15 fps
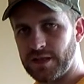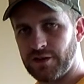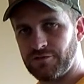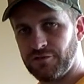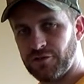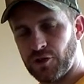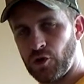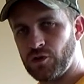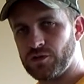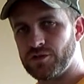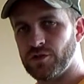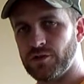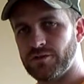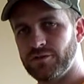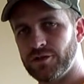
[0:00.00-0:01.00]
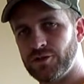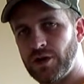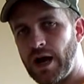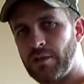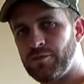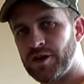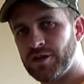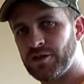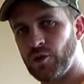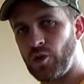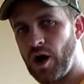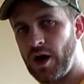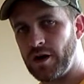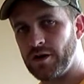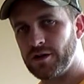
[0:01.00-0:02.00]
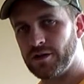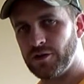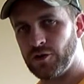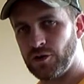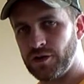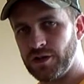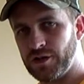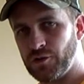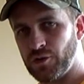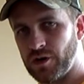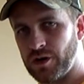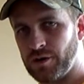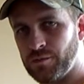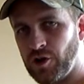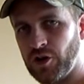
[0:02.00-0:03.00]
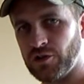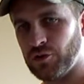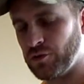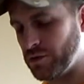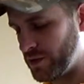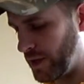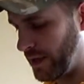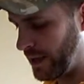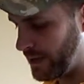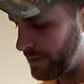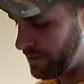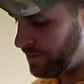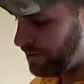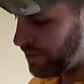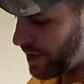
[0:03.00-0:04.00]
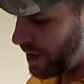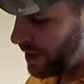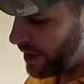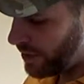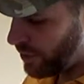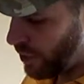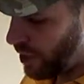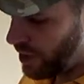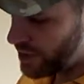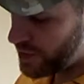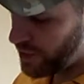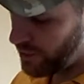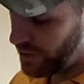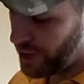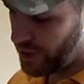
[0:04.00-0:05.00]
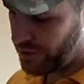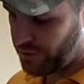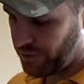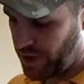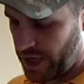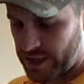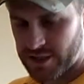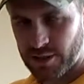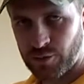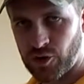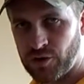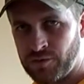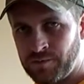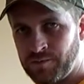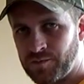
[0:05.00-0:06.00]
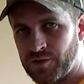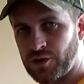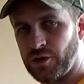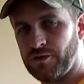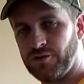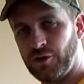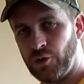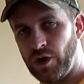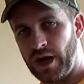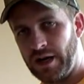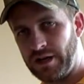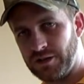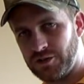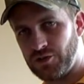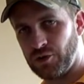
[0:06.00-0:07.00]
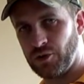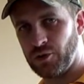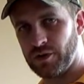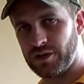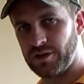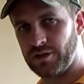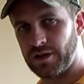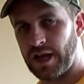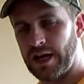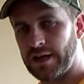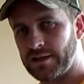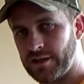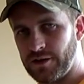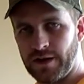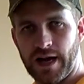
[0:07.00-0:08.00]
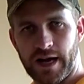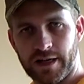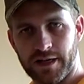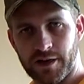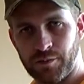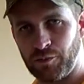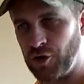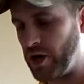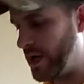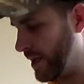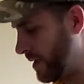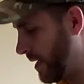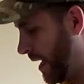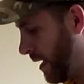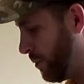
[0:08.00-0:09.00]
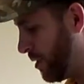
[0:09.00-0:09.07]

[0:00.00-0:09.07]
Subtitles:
that floats, so if you drop it in the water, you don't need to worry about losing it. They're also very flexible, so if you run into it with your leg, they're not going to break. Not